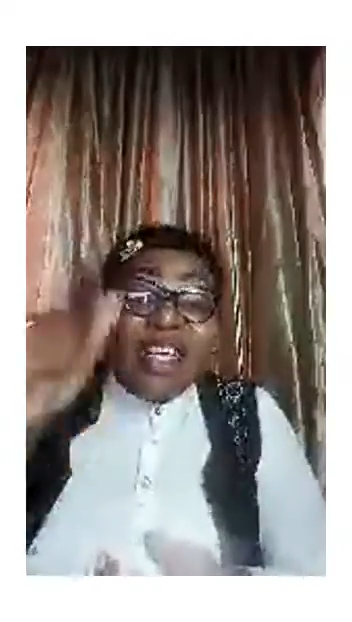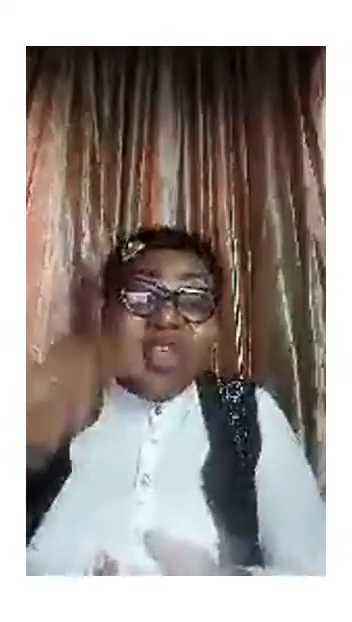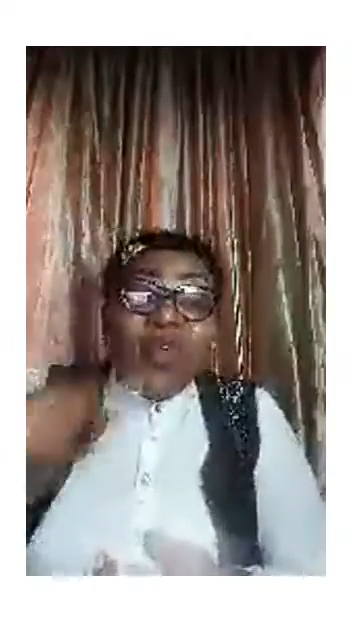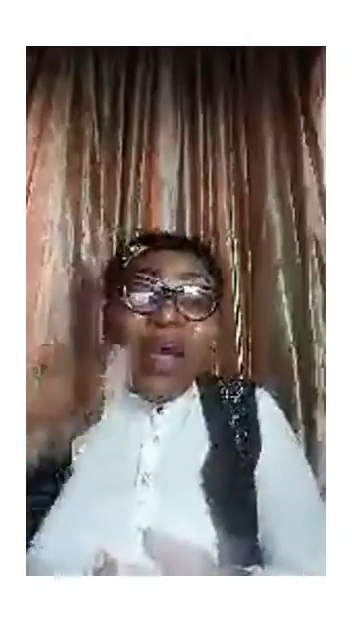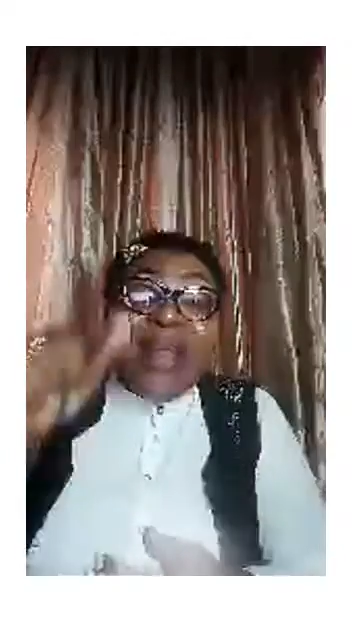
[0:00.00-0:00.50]

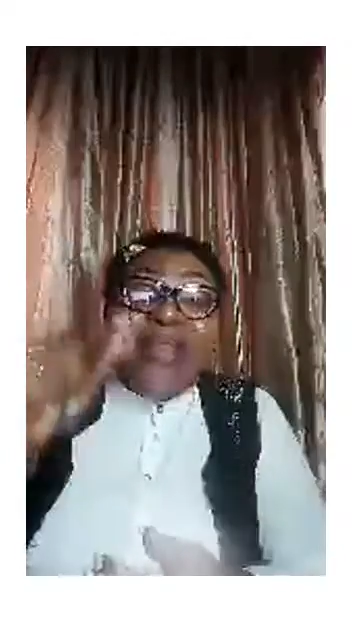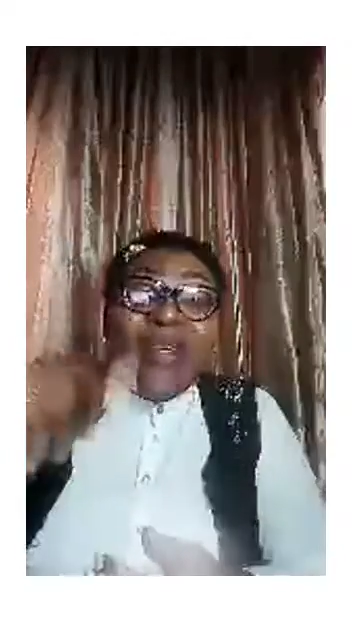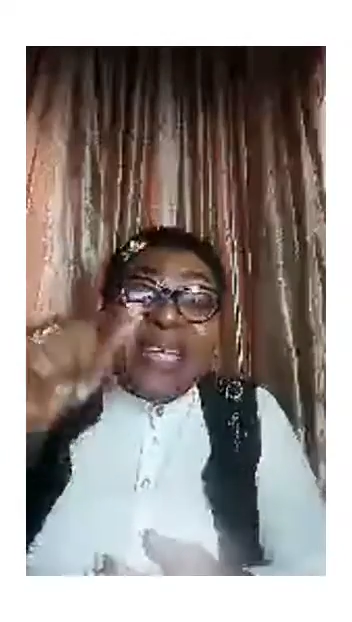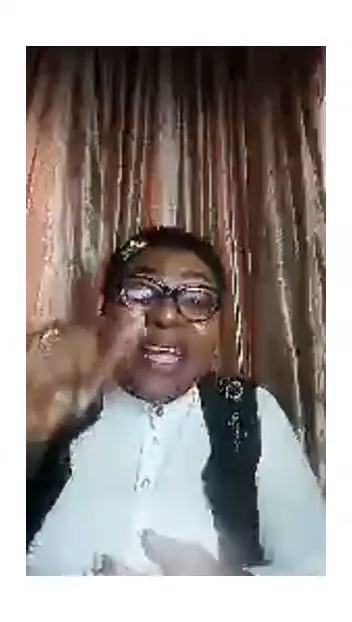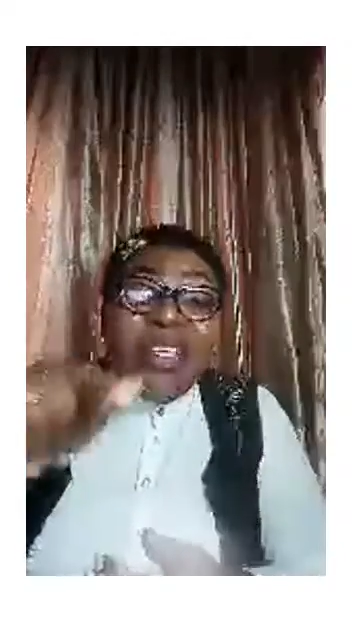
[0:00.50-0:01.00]
you are
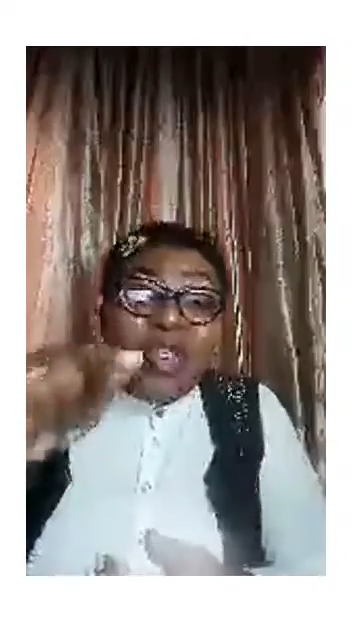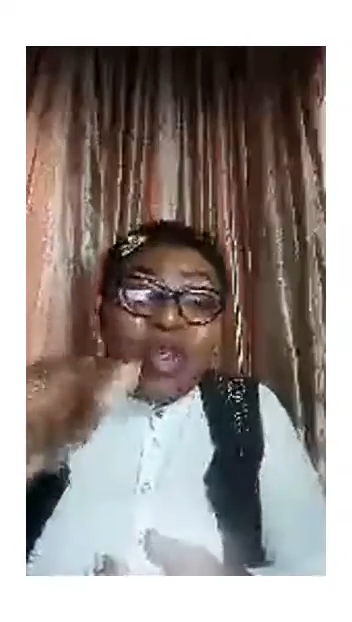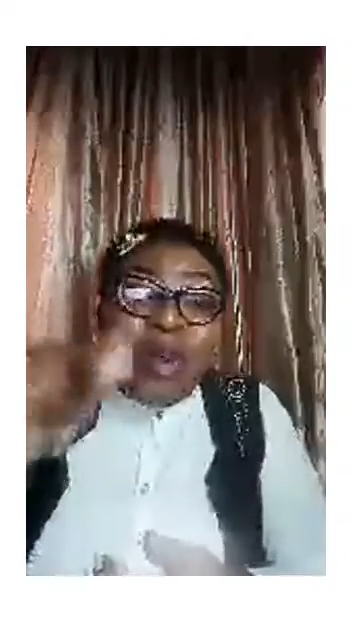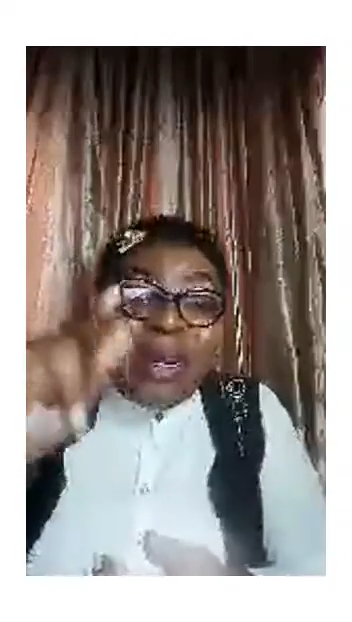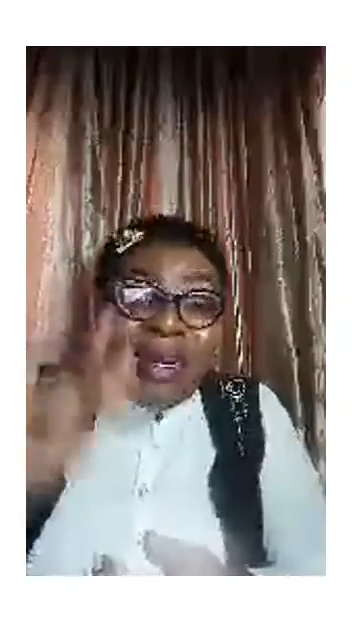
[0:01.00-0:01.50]
not
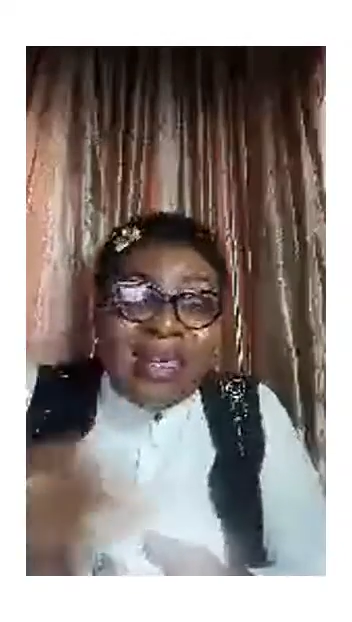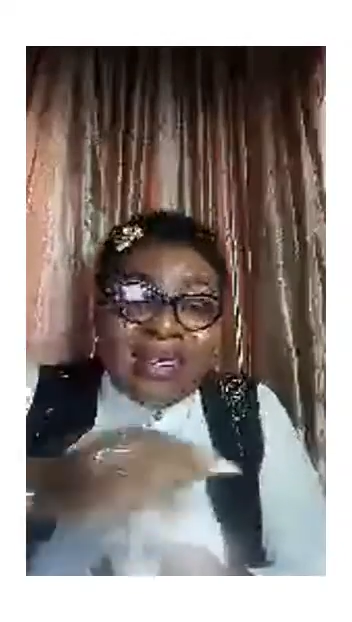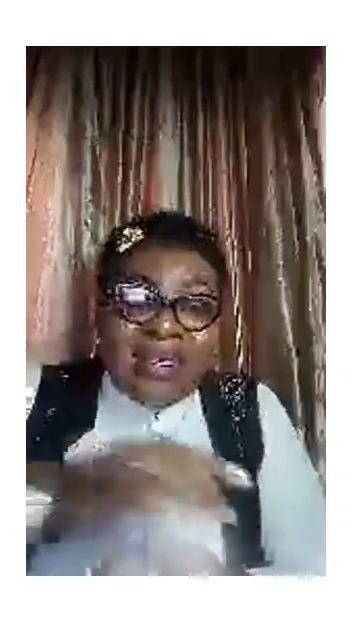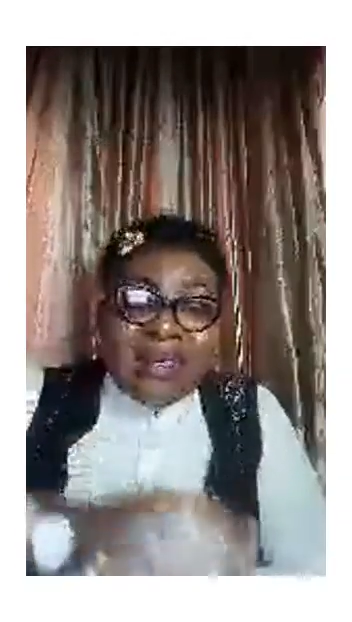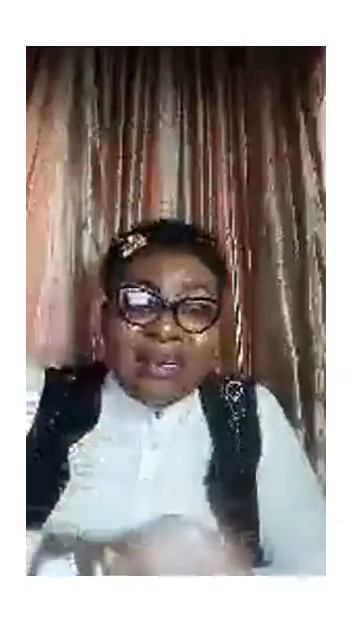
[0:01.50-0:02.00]
enjoying
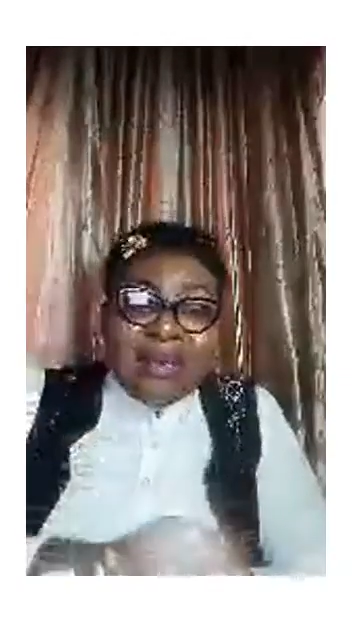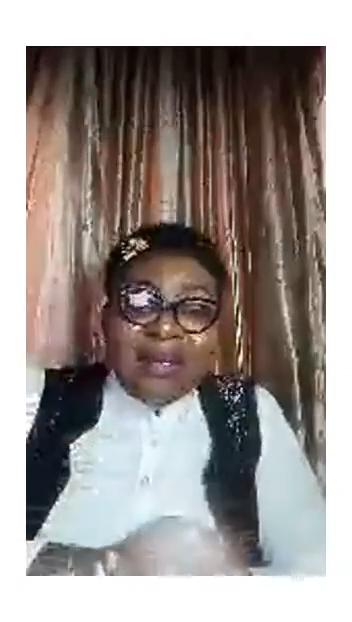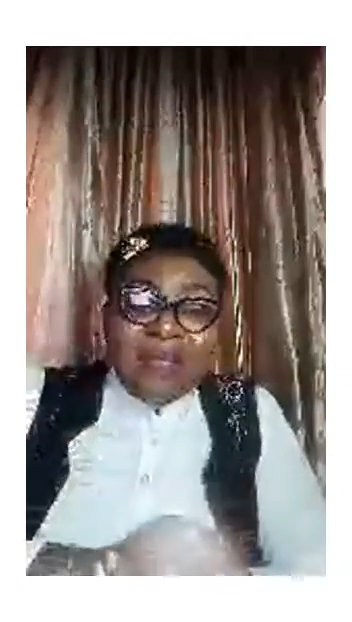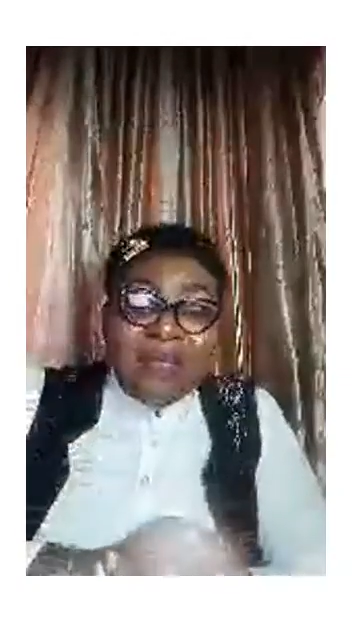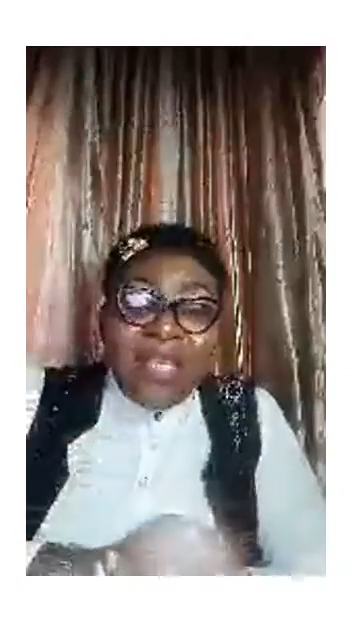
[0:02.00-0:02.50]
it.
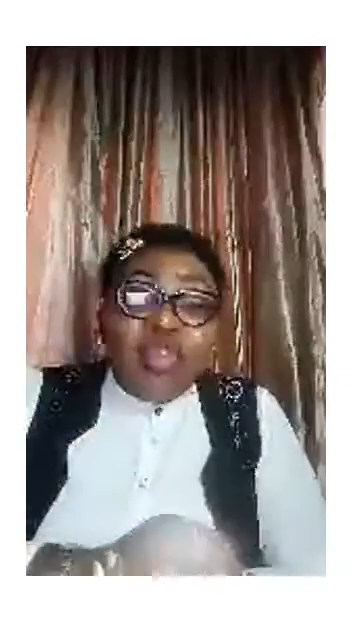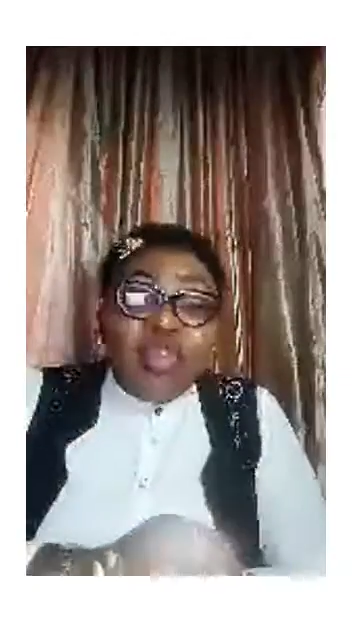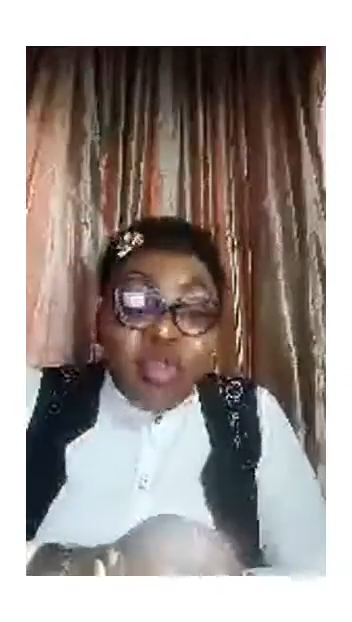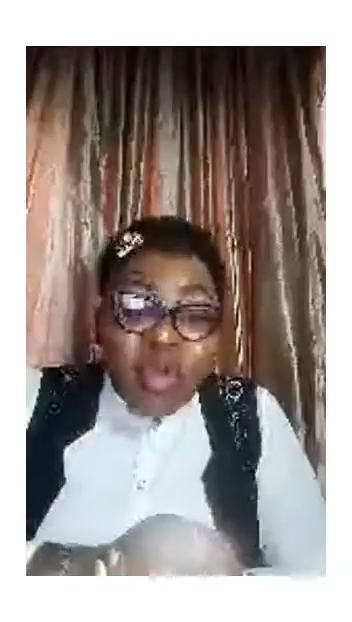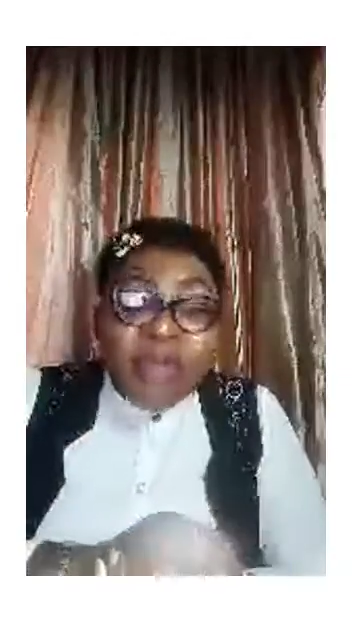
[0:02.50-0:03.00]
Please
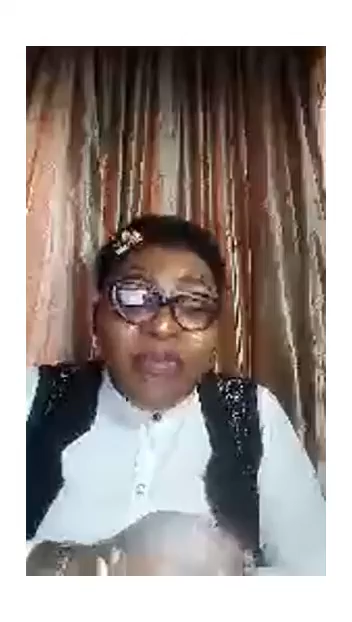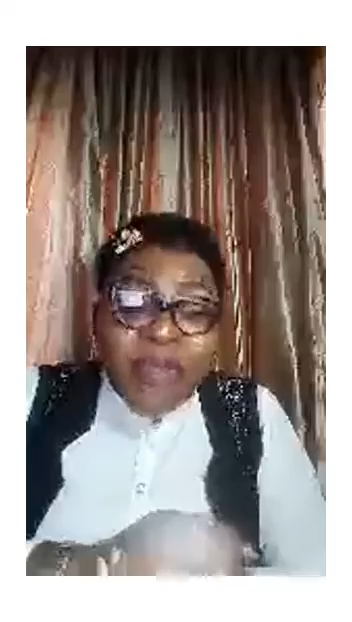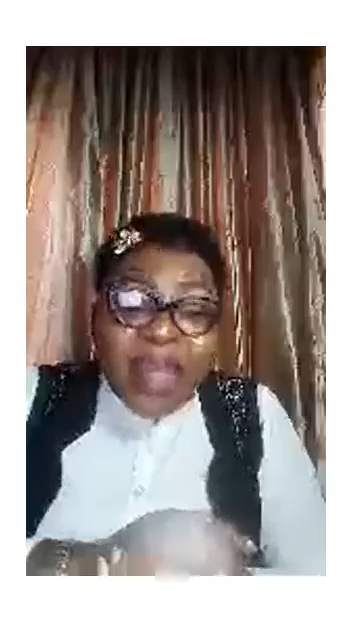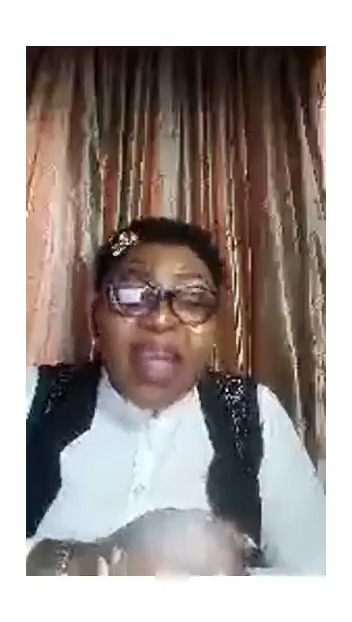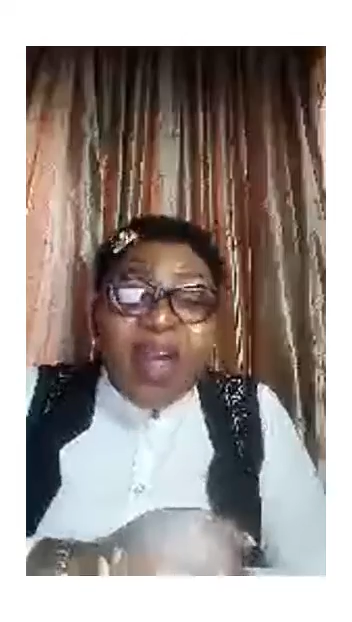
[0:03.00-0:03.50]
do not
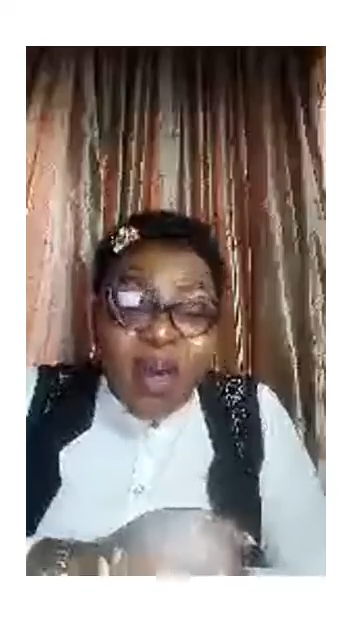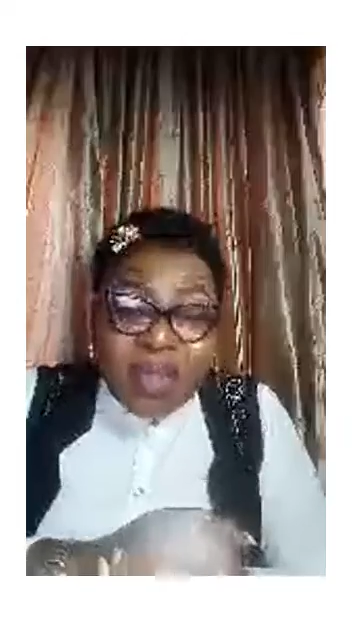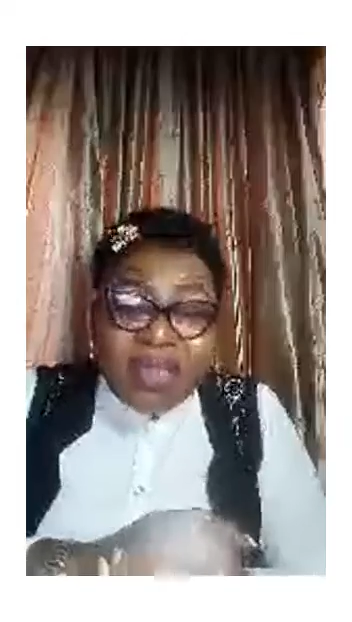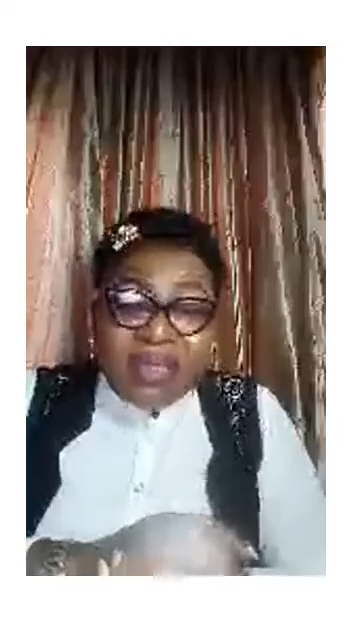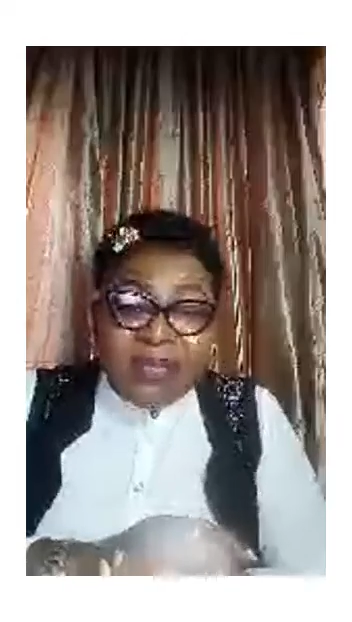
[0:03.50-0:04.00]
fake
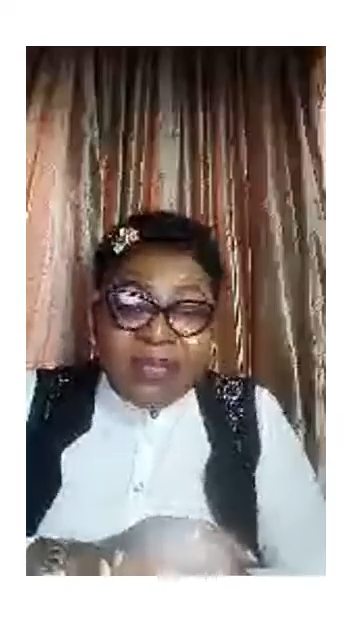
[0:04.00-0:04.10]
orgasm.